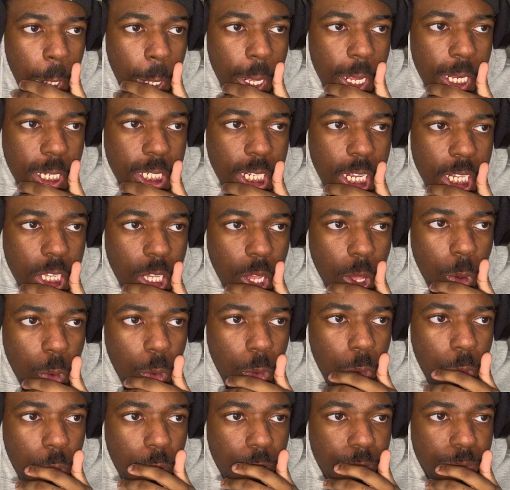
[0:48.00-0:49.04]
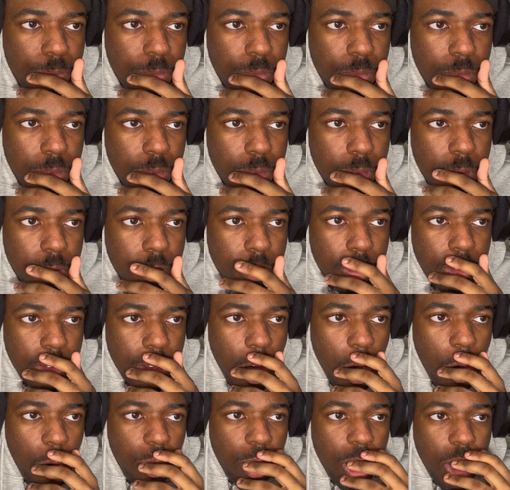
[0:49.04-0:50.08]
Is that the uncle?
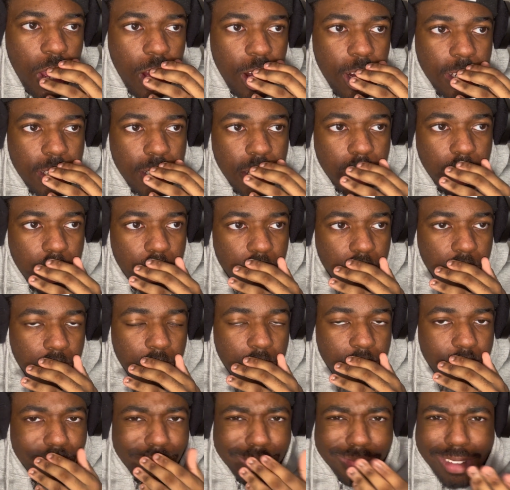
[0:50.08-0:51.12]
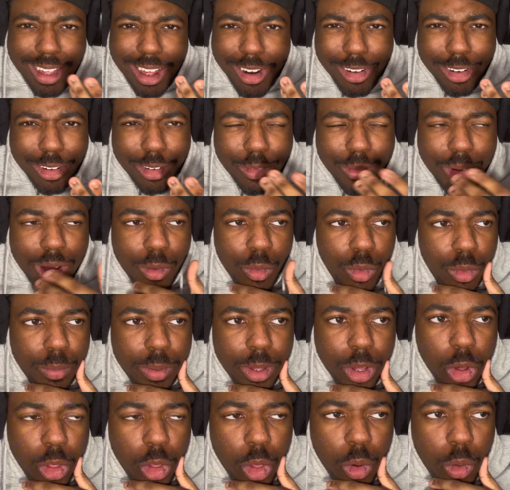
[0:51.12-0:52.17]
Oh no, that's not the uncle. Hello? I don't know why it would
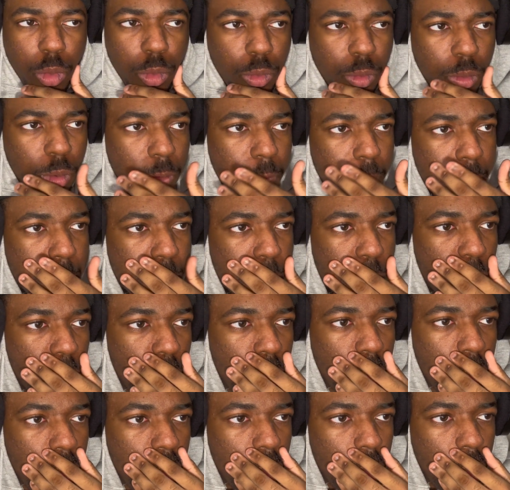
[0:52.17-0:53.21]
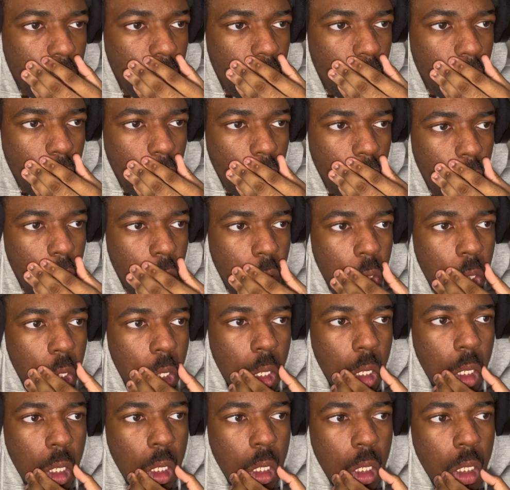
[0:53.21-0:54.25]
be I'm the uncle. Sorry to disturb you. I just
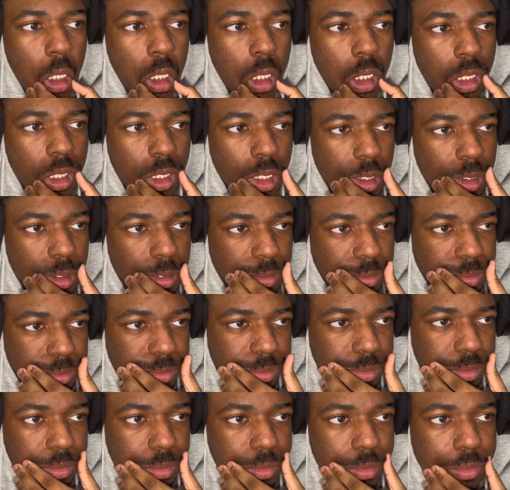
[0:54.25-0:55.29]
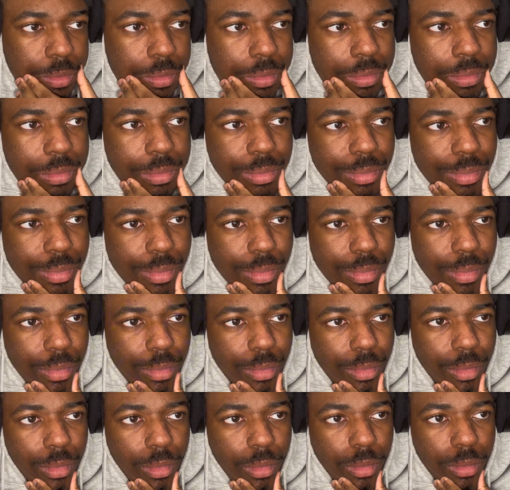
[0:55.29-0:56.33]
really need to find the moon and the ocean spirits.
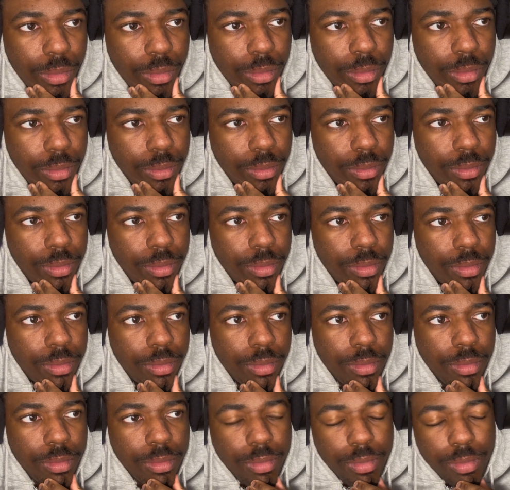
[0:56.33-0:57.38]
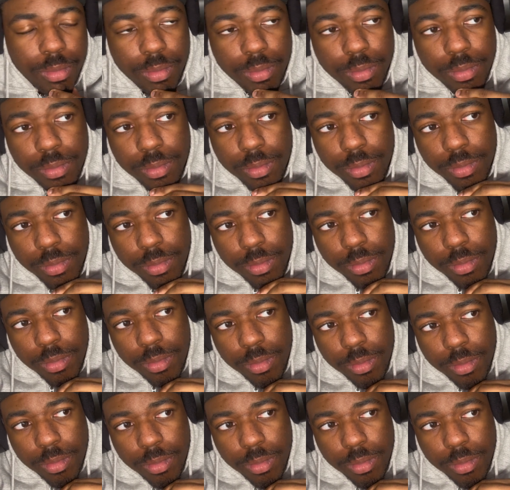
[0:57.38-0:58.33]
Go away.